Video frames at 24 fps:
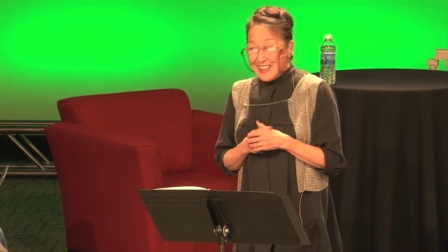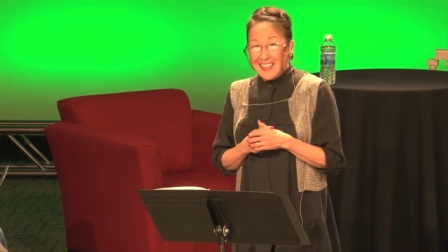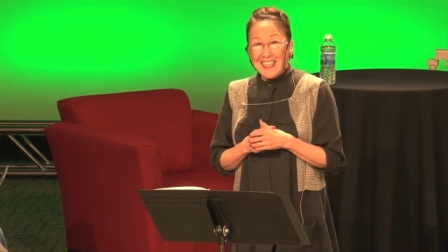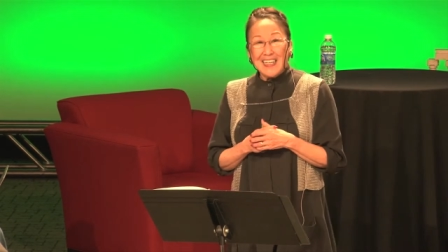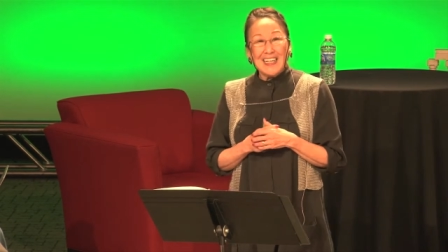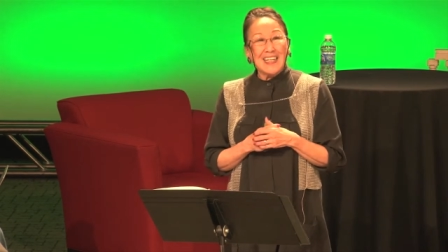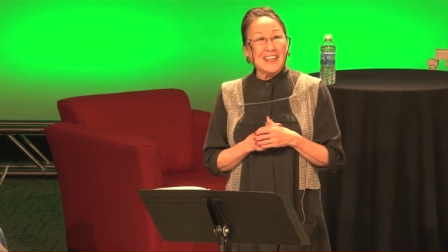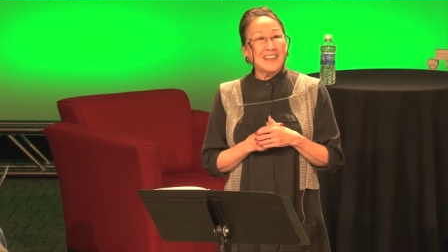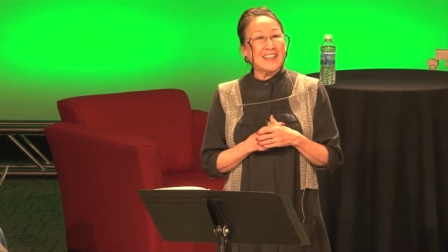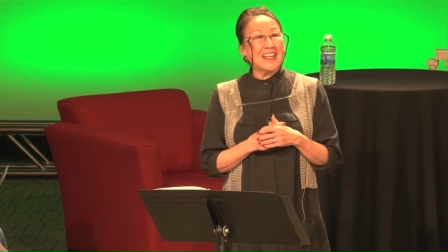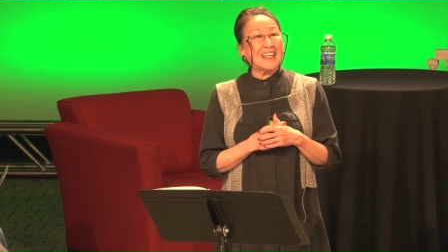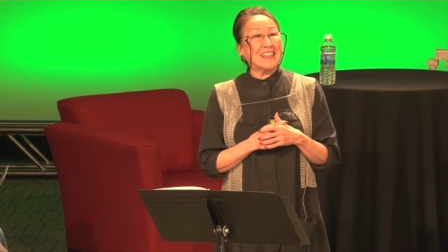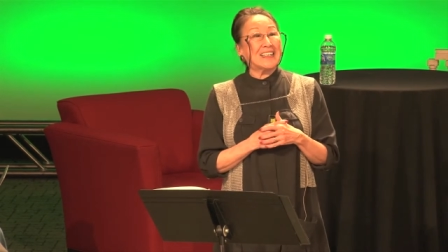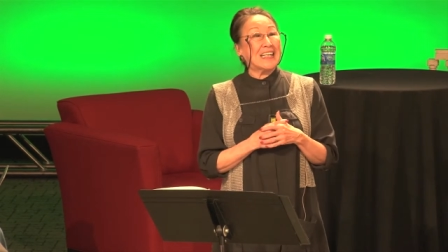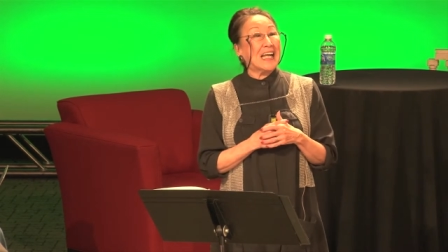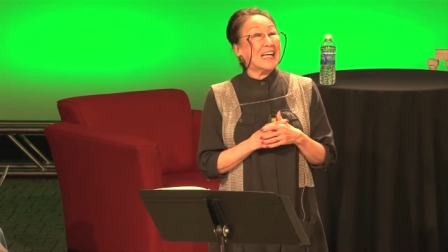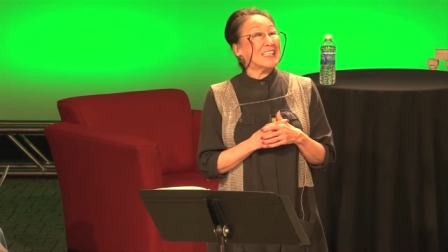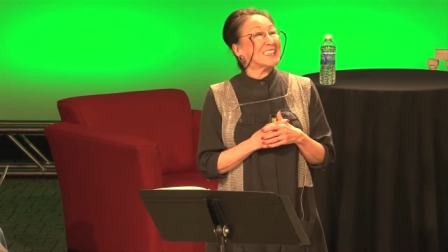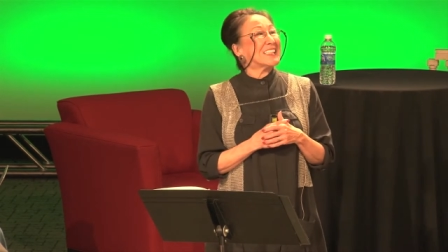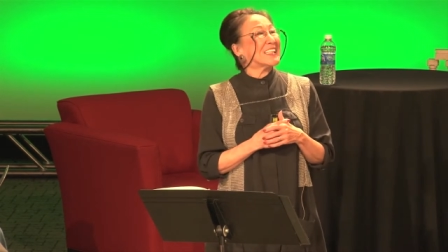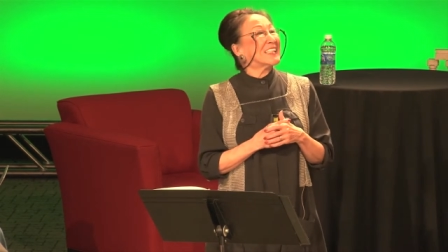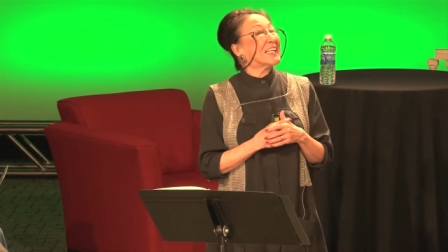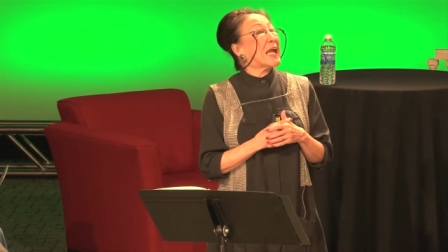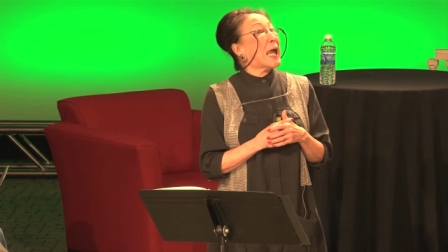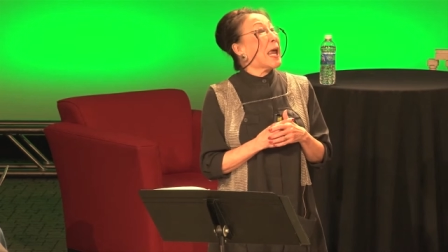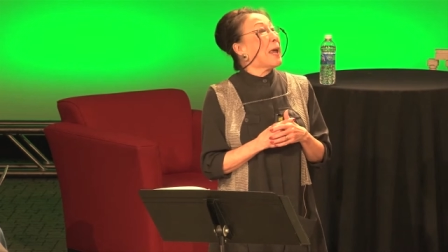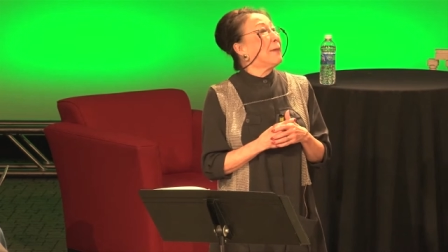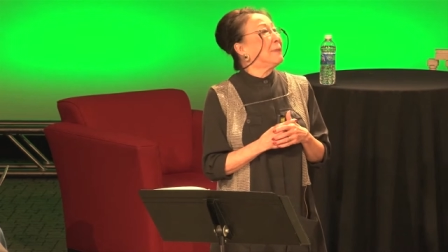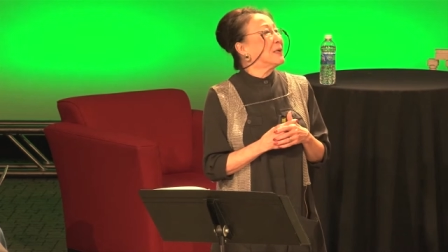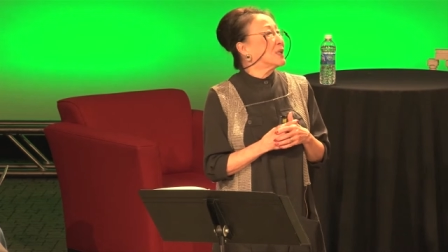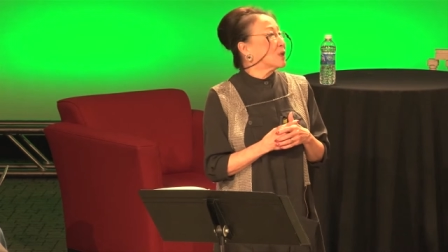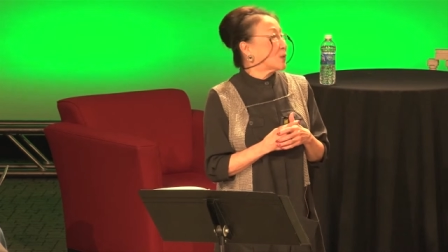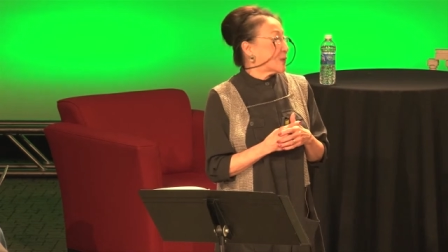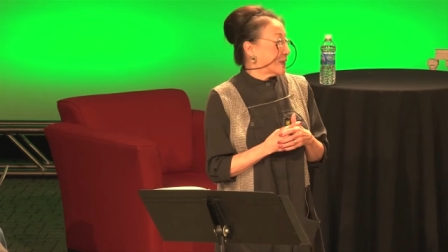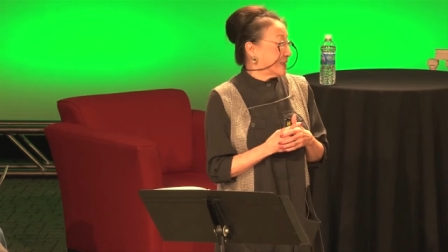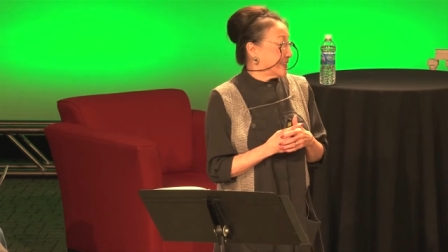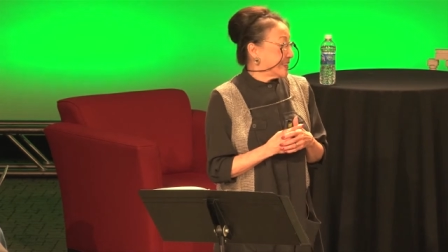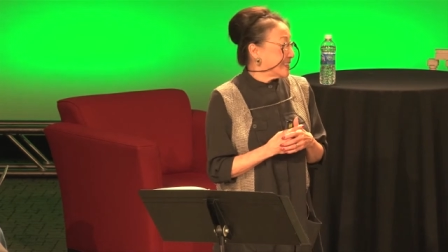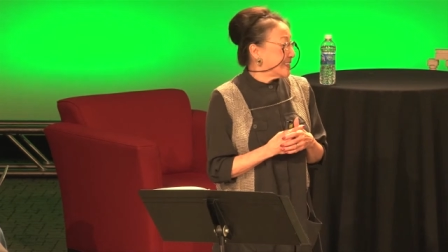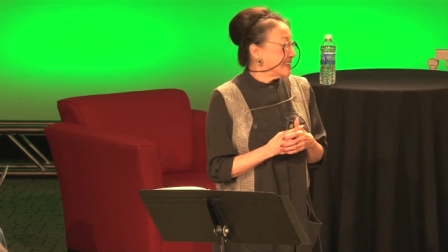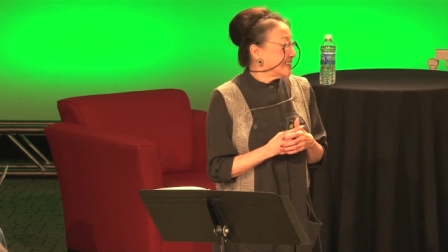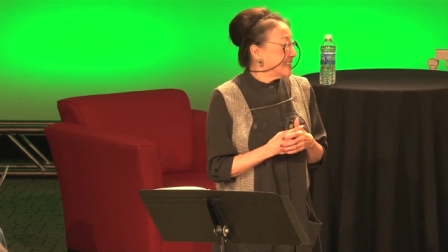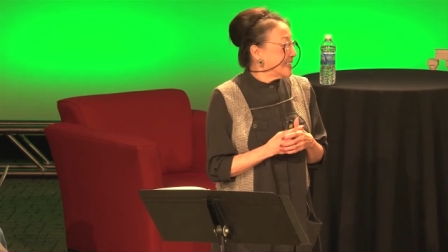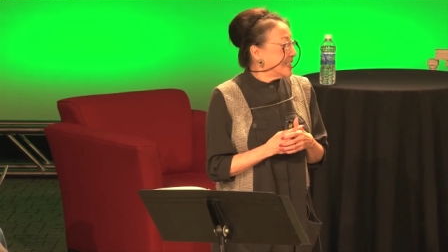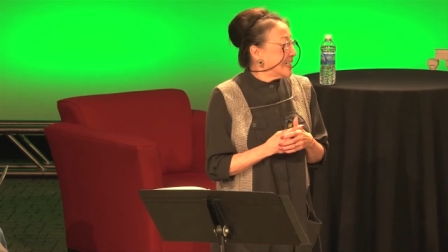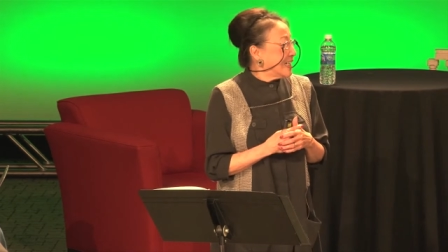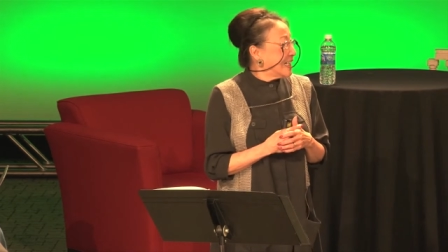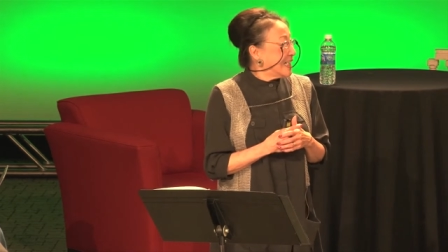and then as an emigrant
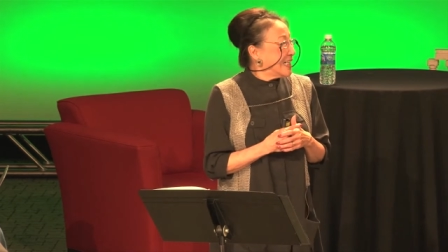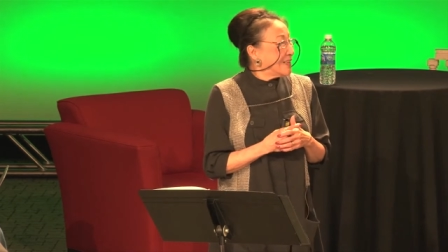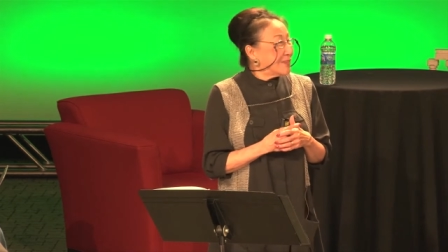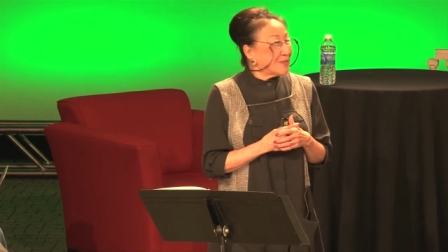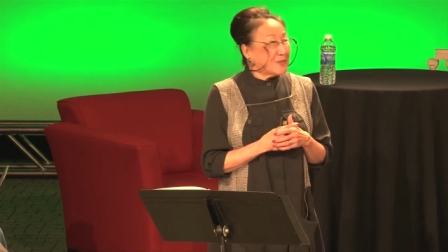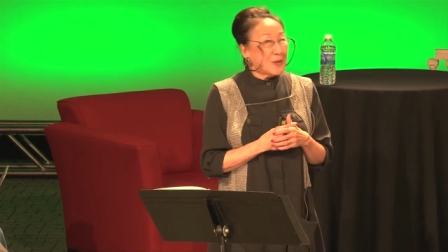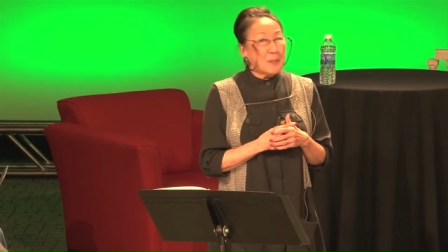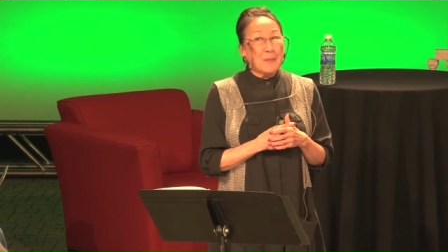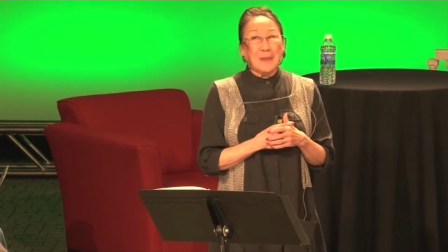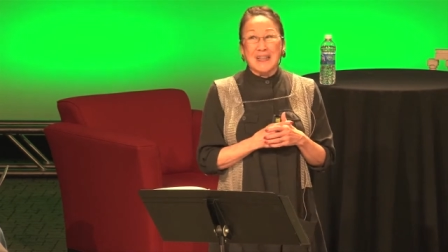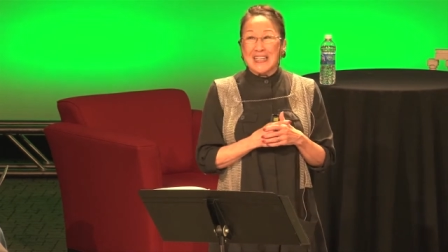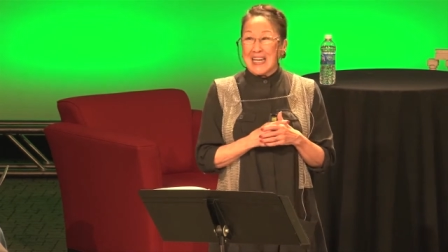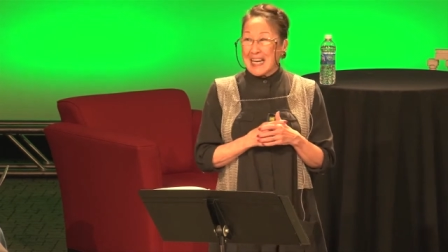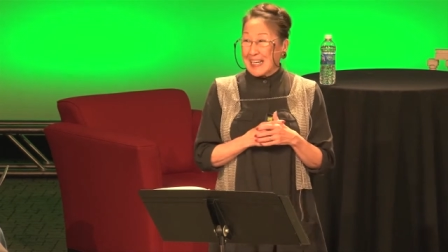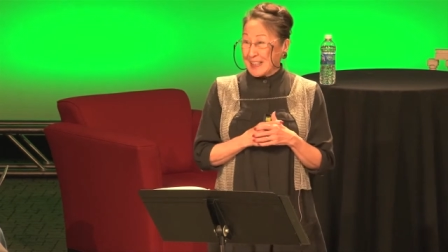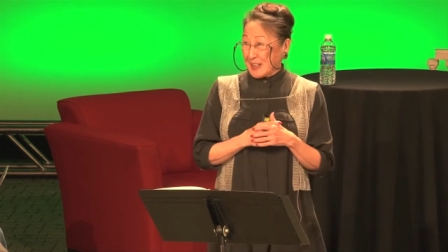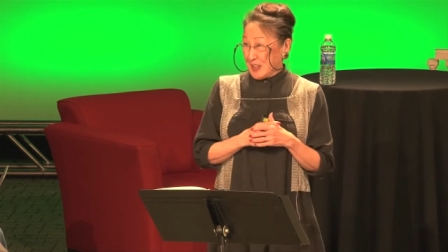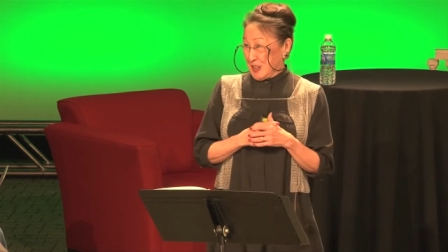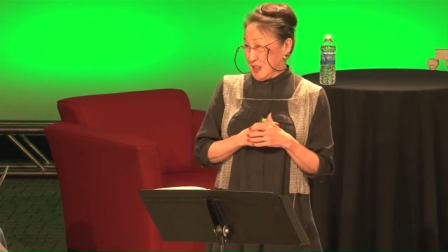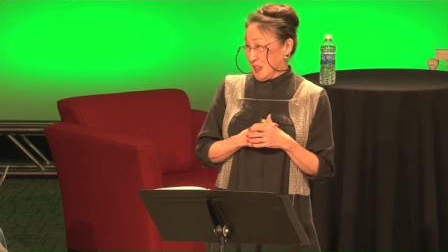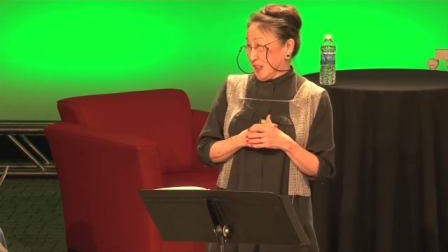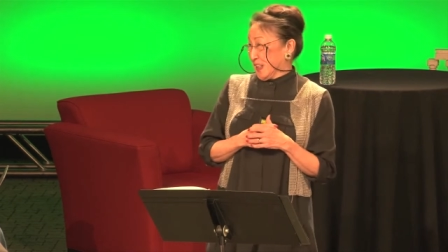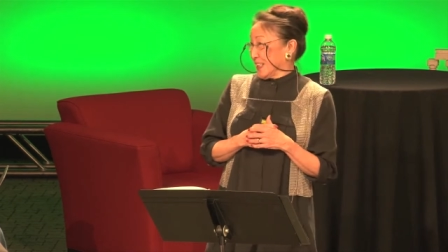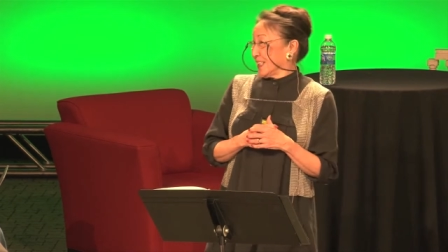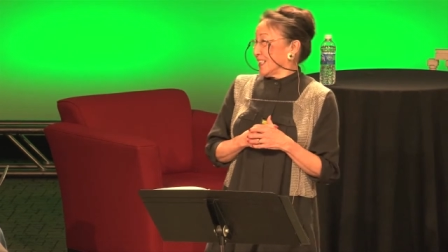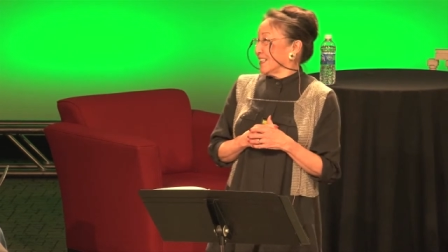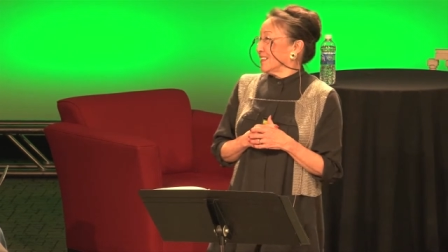from bananahood.